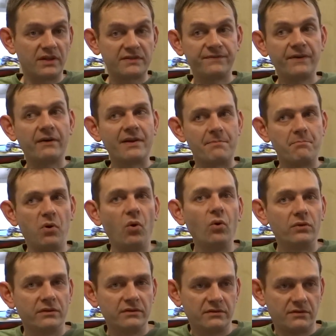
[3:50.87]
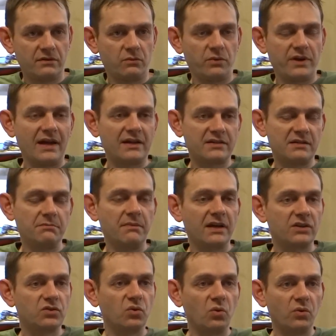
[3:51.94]
it's very important that we actually
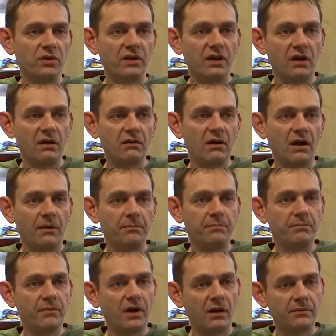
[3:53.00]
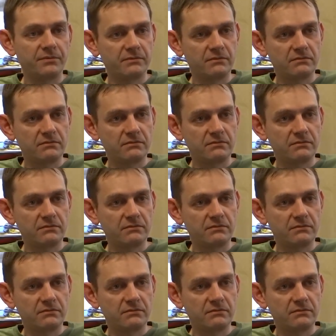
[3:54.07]
make sure that our, our, our